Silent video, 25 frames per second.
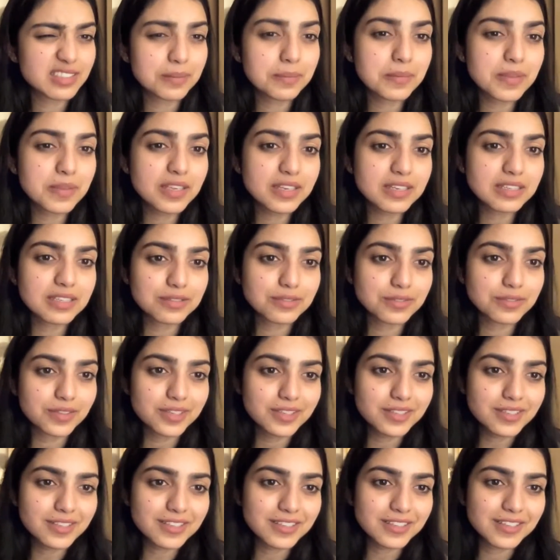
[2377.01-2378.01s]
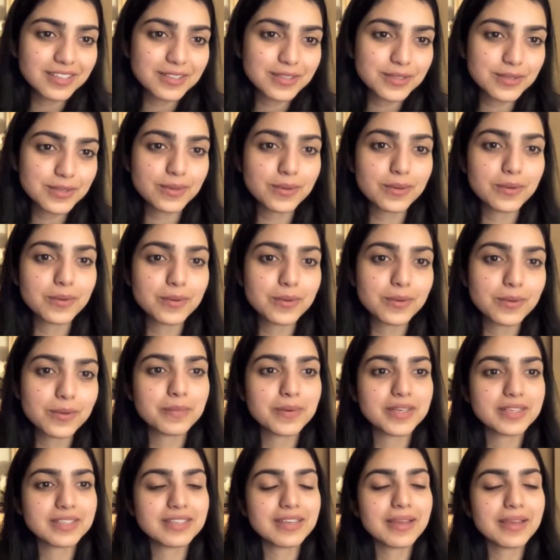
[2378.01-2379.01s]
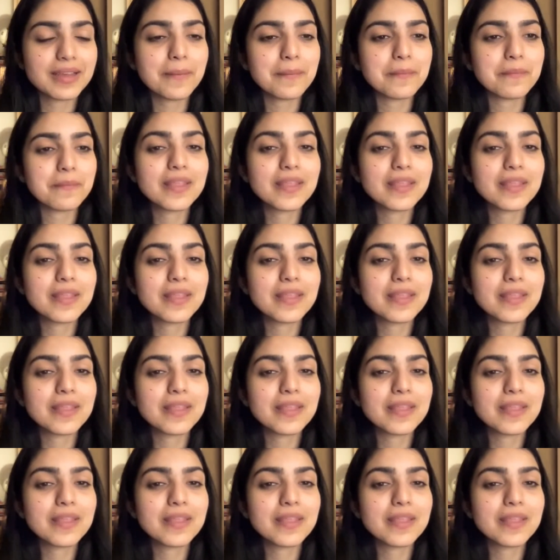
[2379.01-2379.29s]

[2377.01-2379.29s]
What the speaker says: It's something different. So, but yeah.